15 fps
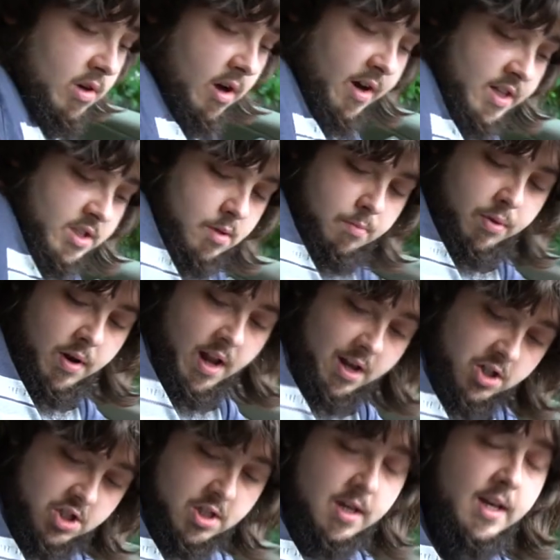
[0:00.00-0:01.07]
nice
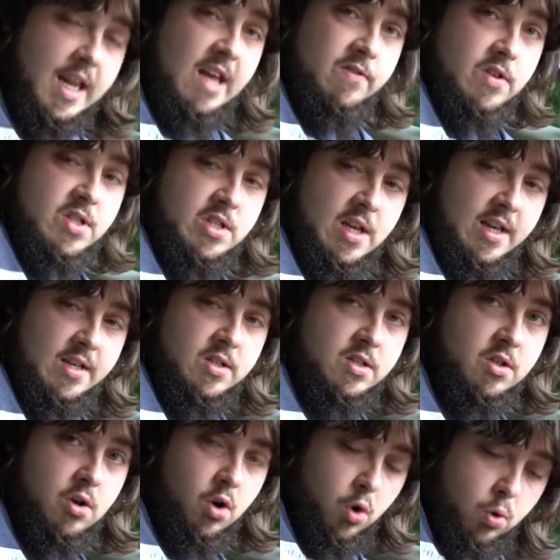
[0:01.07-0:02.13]
plush leather
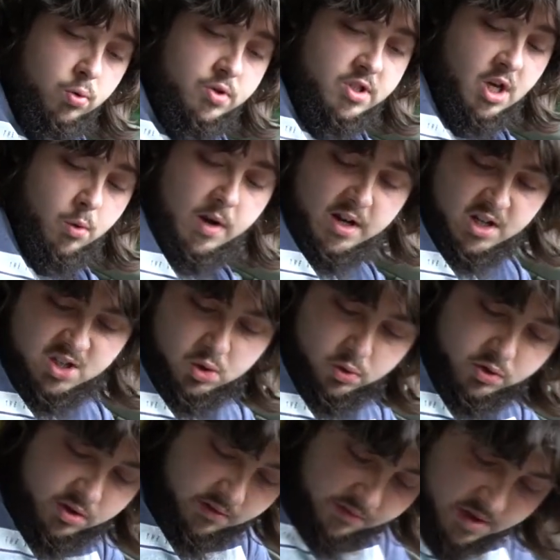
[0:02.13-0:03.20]
seats, also in a
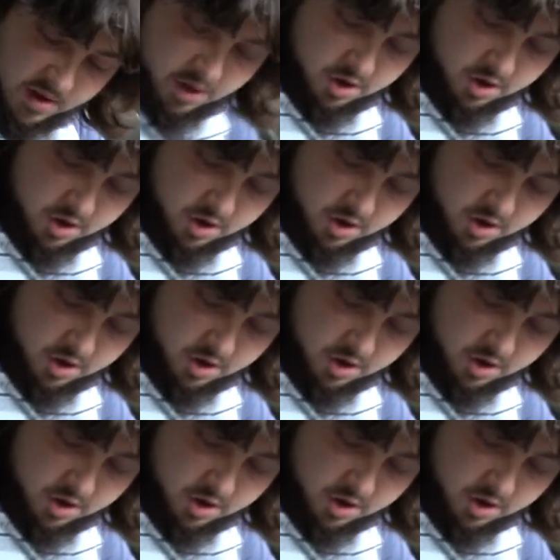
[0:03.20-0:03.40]
sort of